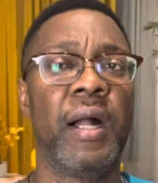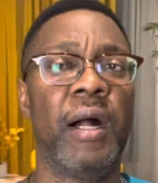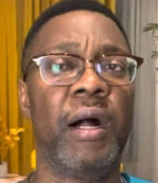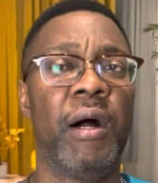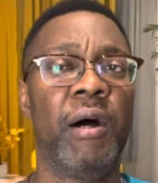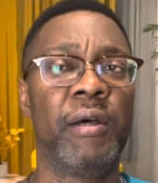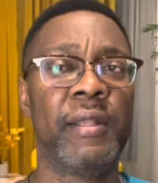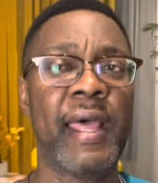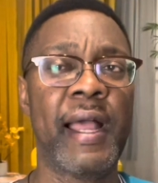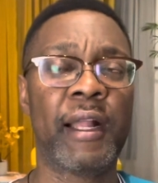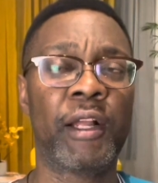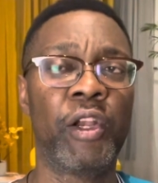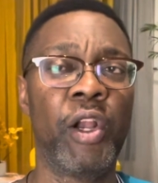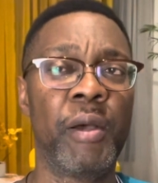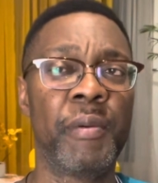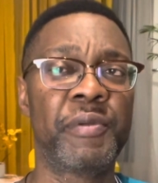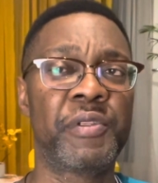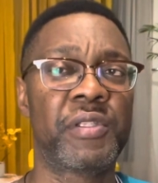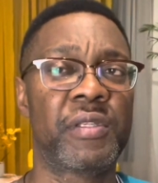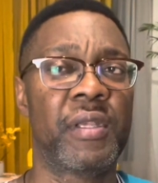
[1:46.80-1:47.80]
Other
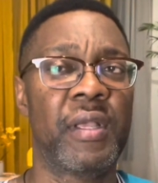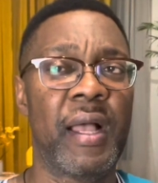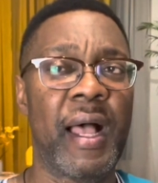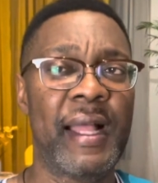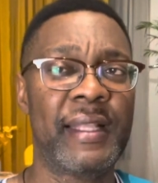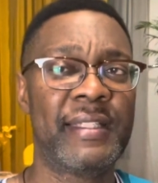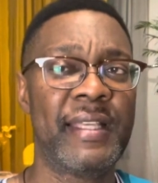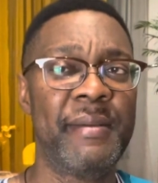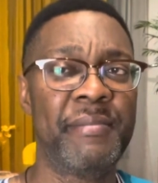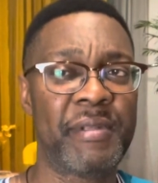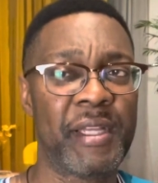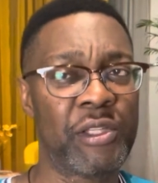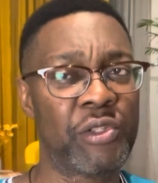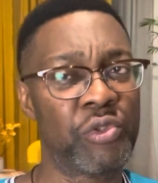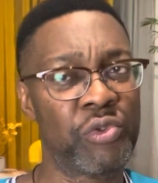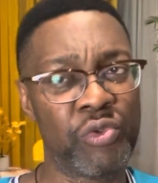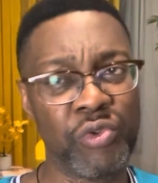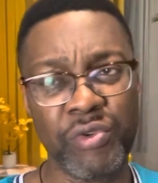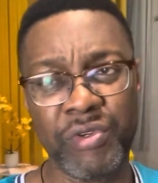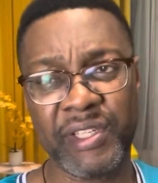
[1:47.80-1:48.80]
clubs attempted to
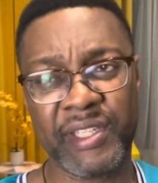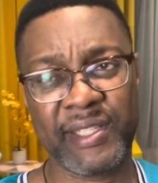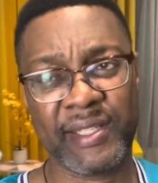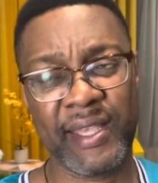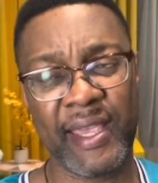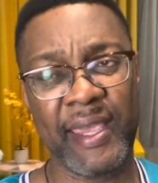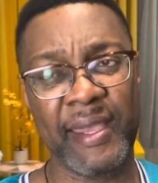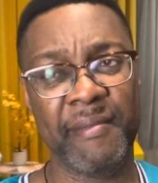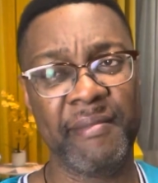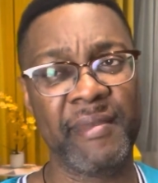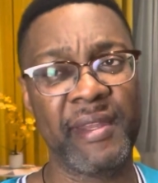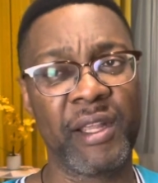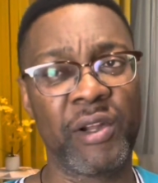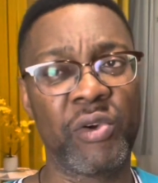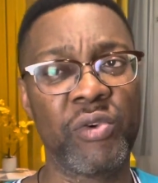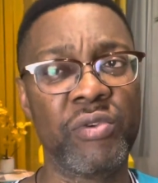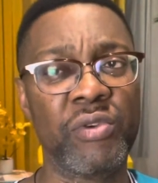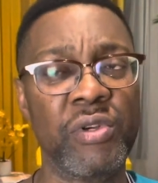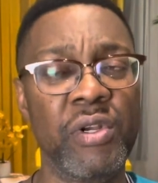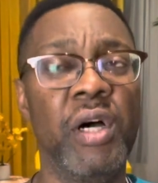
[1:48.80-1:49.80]
do the same. They
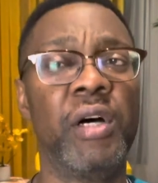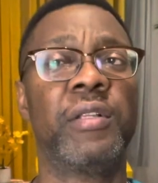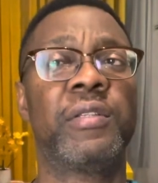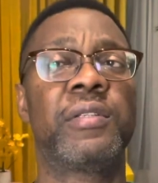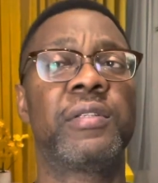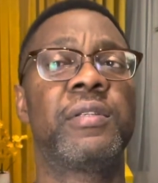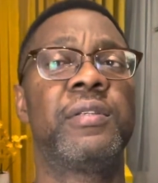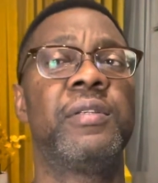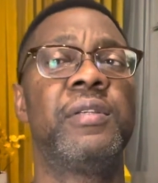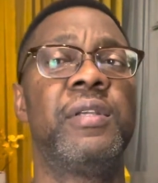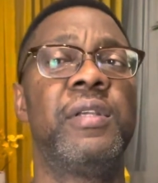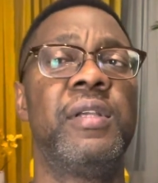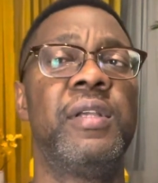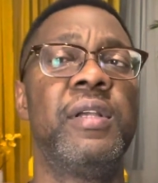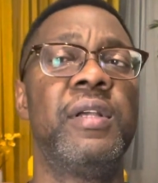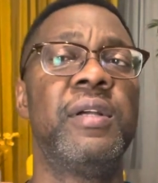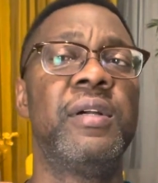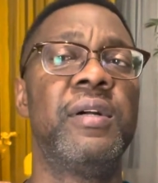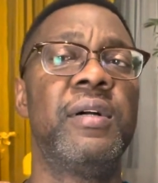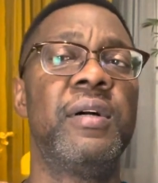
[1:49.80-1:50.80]
could not,
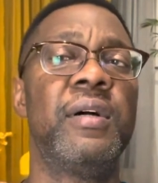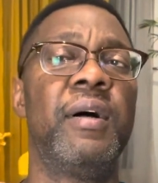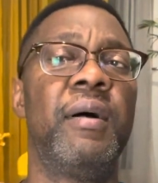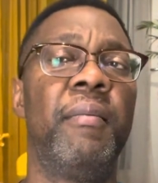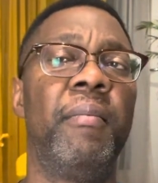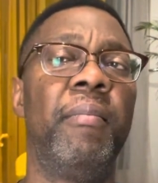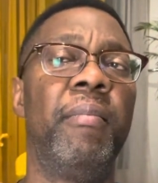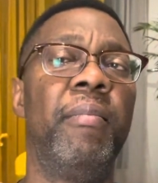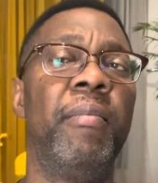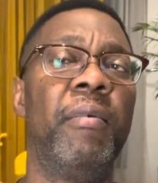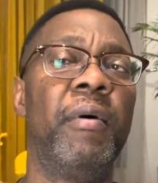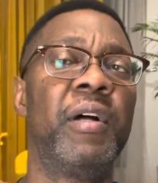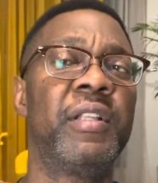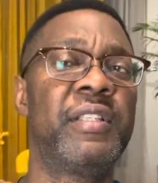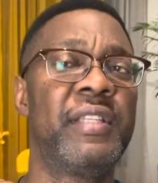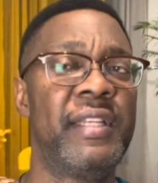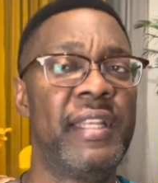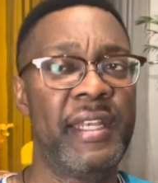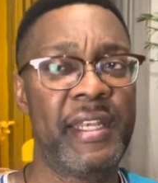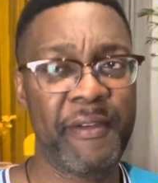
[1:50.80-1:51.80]
but
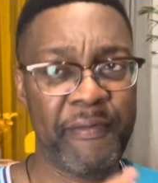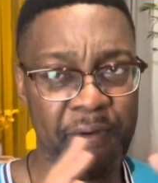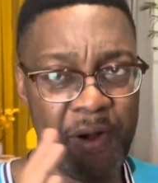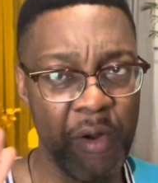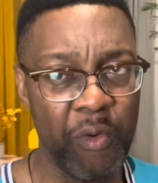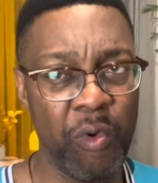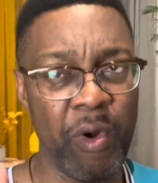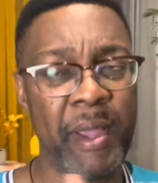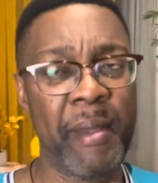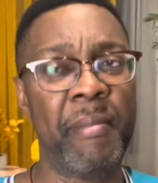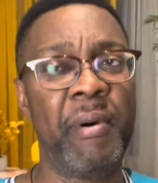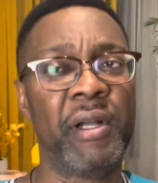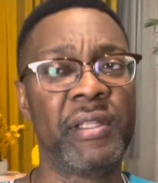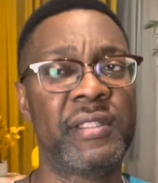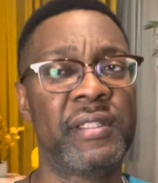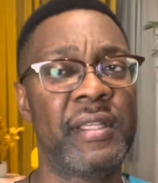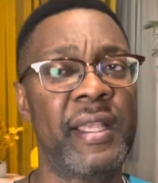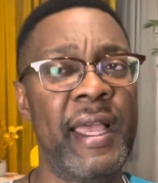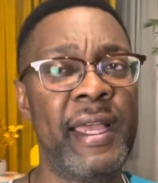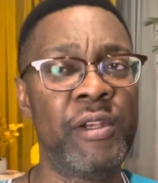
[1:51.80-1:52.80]
in a different way. But
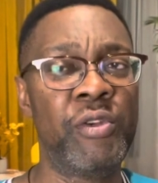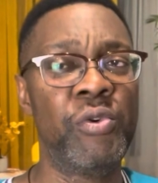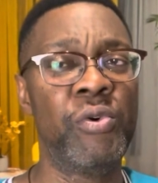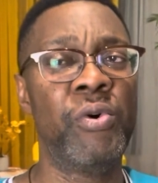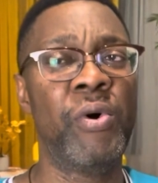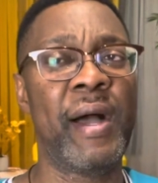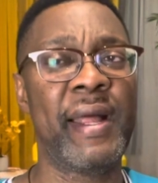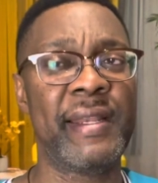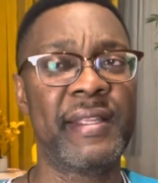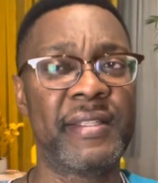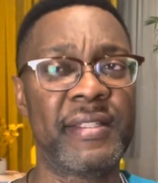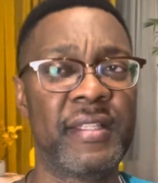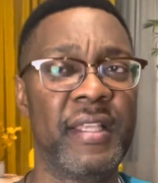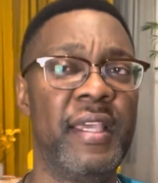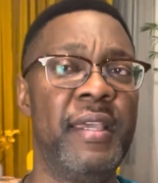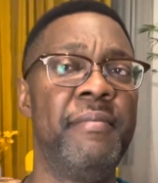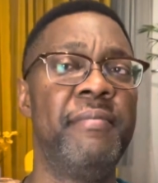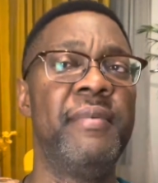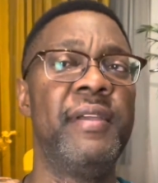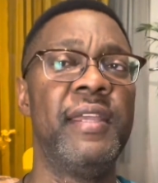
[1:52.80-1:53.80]
Edu and his
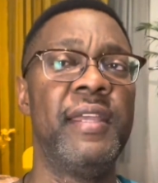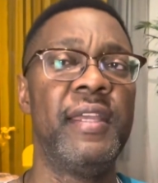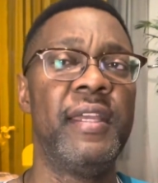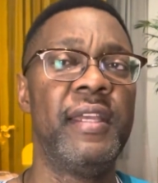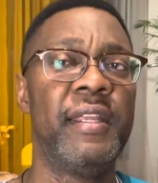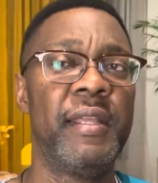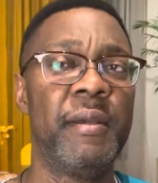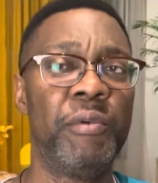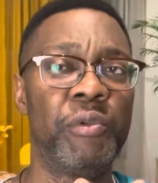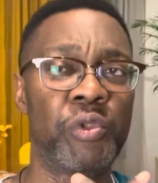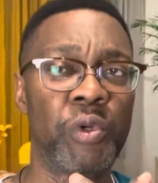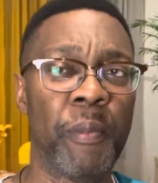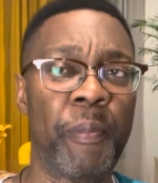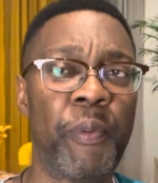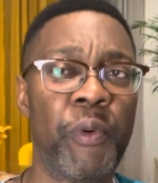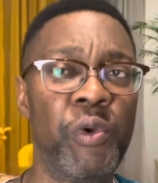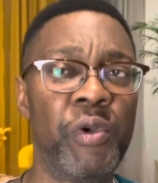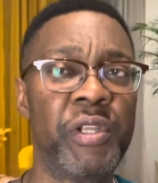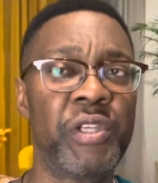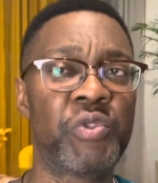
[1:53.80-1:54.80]
team able to
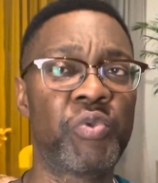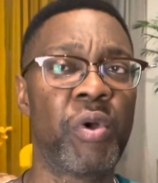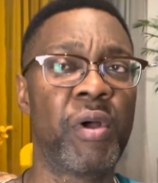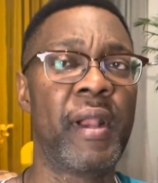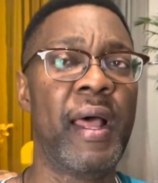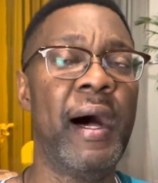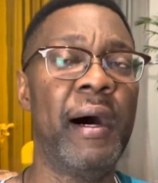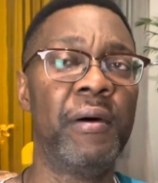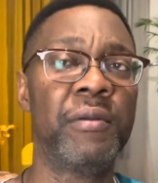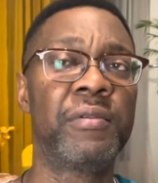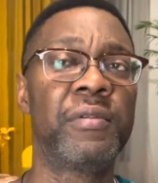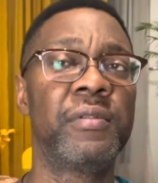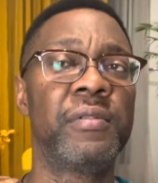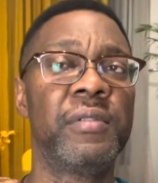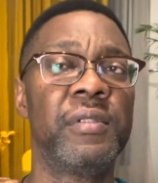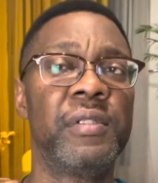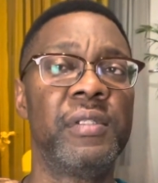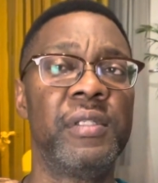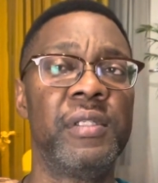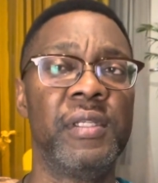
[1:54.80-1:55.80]
pull this one out.
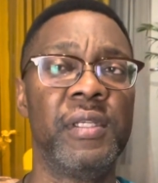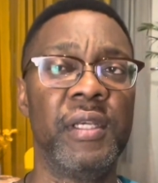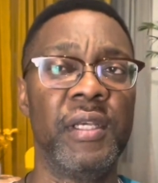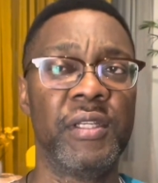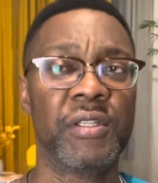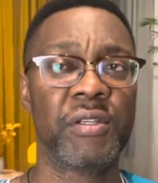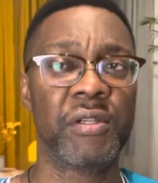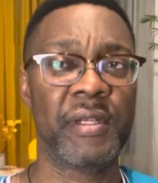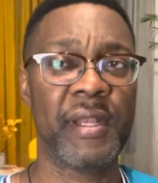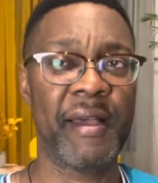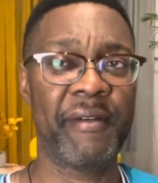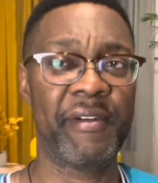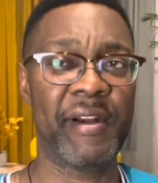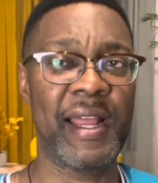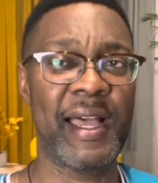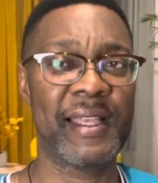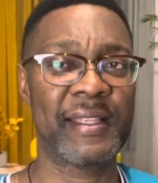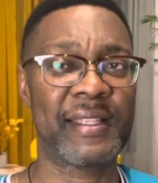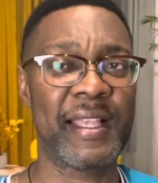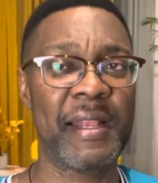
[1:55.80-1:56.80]
So David
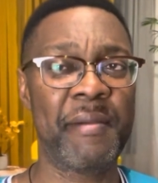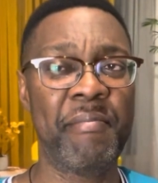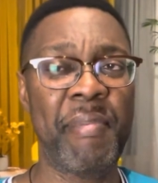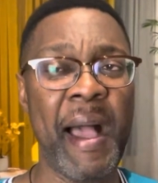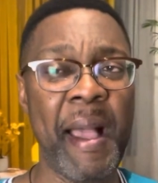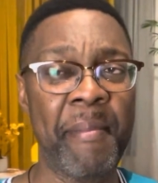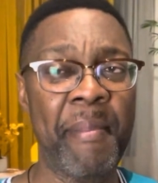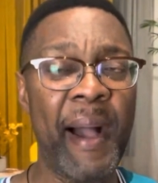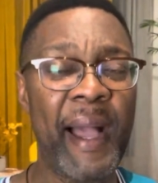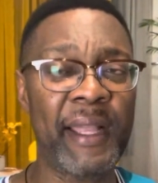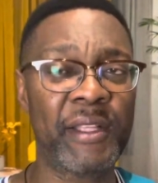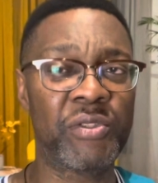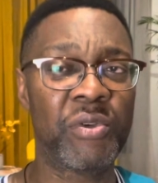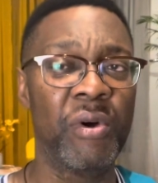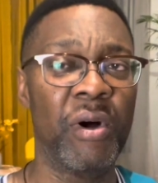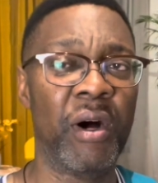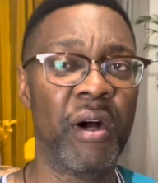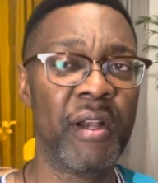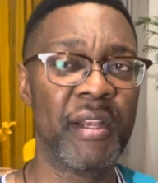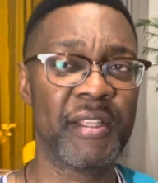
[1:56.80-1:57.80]
Raya said bye-bye to
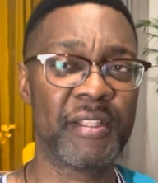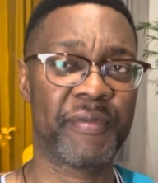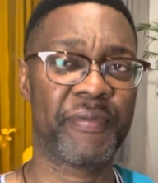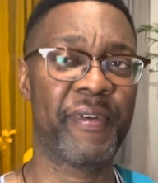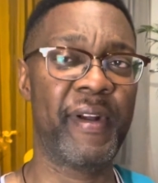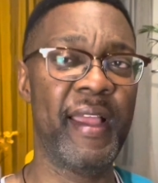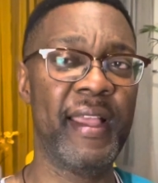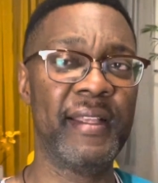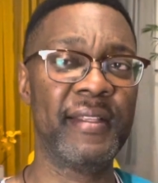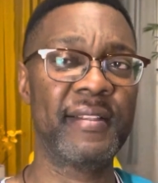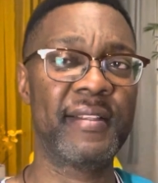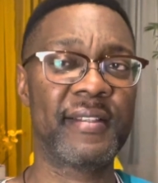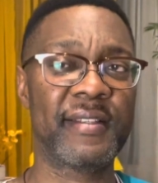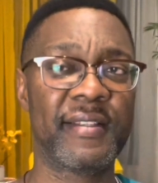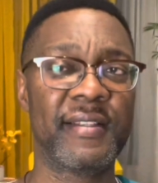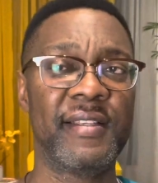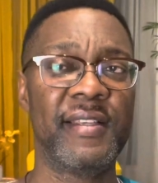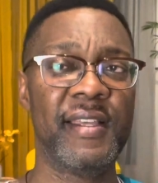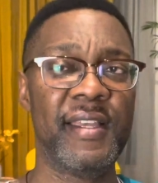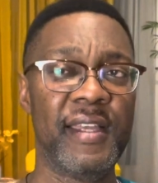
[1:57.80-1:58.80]
all his friends,
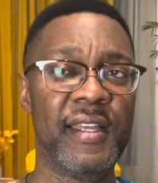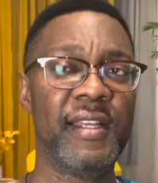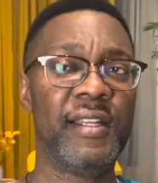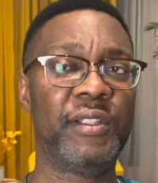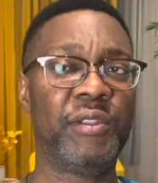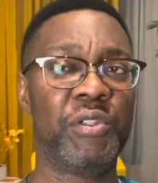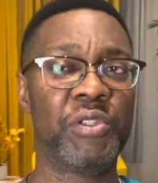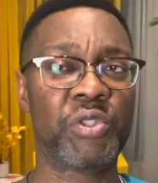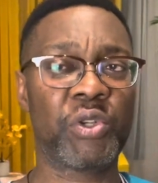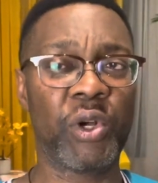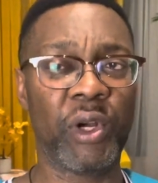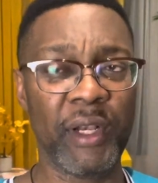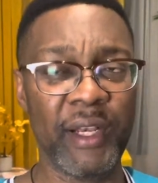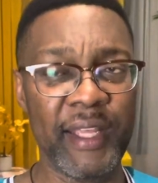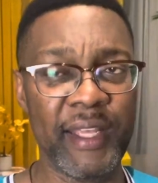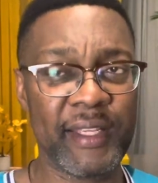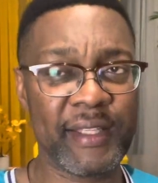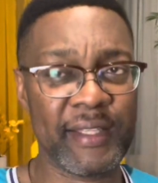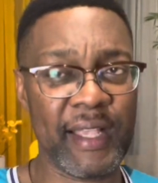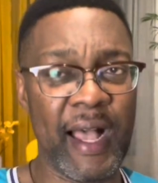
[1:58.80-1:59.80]
his
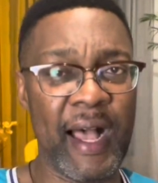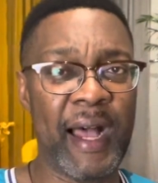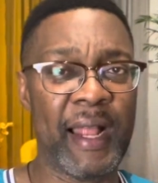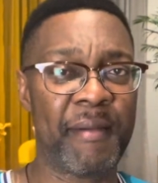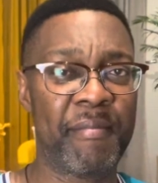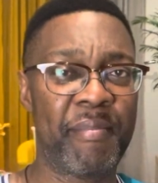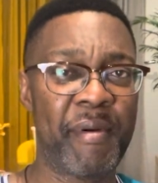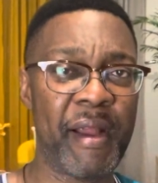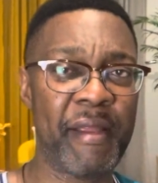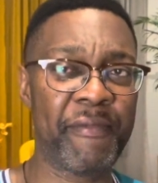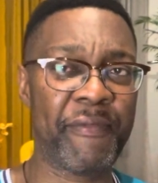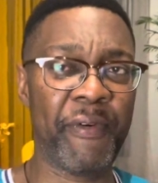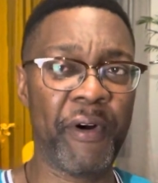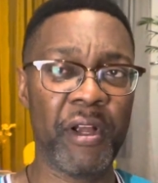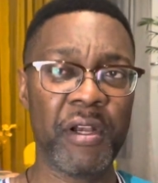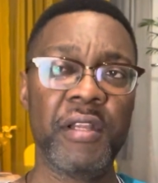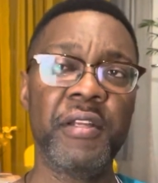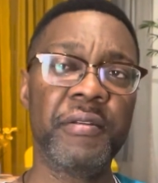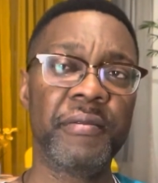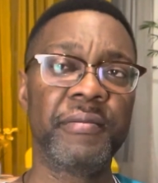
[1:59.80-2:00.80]
colleagues at
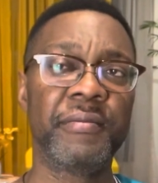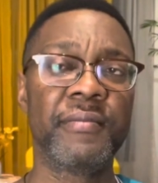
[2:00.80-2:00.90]
Brentford.